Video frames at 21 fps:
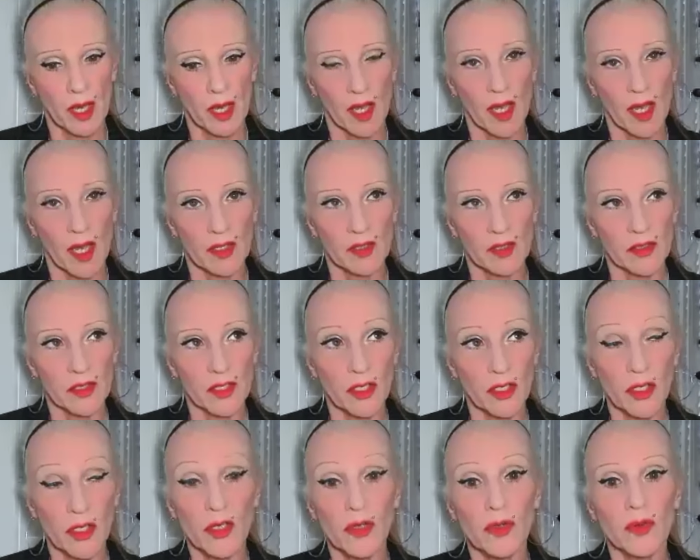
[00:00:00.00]
and a
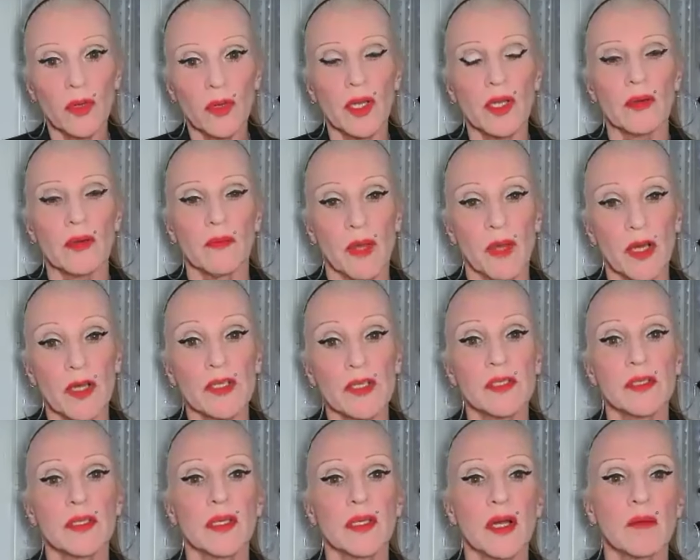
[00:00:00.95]
new
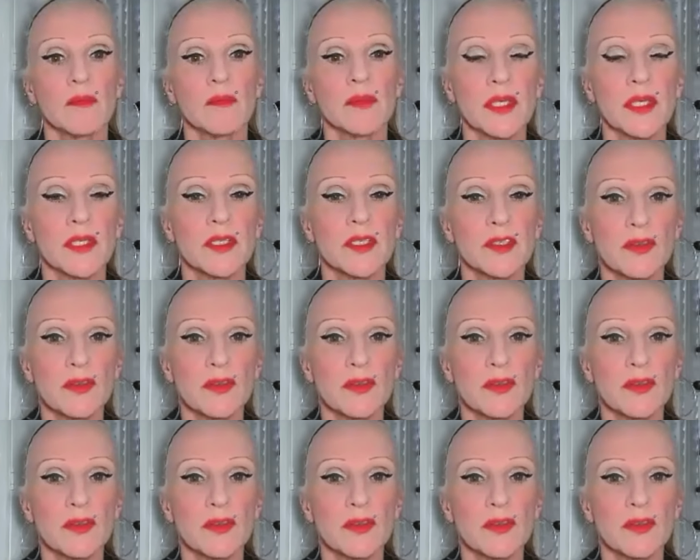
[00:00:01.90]
person that comes into